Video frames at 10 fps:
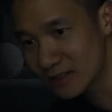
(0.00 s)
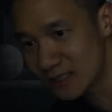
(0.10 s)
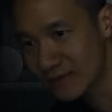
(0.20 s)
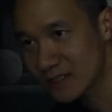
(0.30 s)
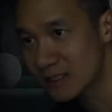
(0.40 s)
So
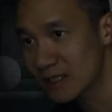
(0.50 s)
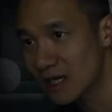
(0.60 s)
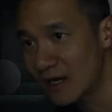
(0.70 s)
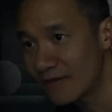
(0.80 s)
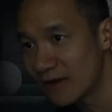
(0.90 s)
let me turn
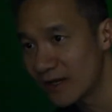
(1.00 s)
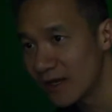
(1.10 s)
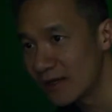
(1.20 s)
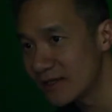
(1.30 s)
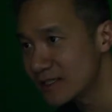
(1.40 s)
off
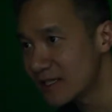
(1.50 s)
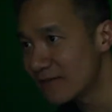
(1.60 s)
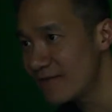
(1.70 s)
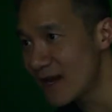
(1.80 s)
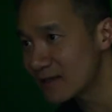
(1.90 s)
this
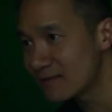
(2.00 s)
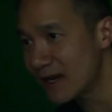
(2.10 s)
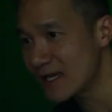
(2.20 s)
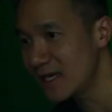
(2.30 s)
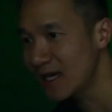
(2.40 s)
effect
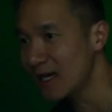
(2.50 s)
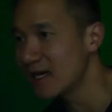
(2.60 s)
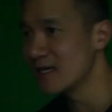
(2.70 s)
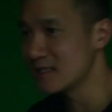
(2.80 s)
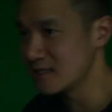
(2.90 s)
right here.
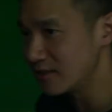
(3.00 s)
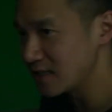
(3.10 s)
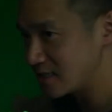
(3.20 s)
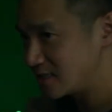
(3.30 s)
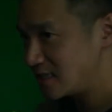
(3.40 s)
So you
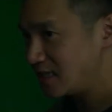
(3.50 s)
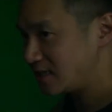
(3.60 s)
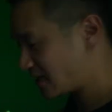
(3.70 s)
can see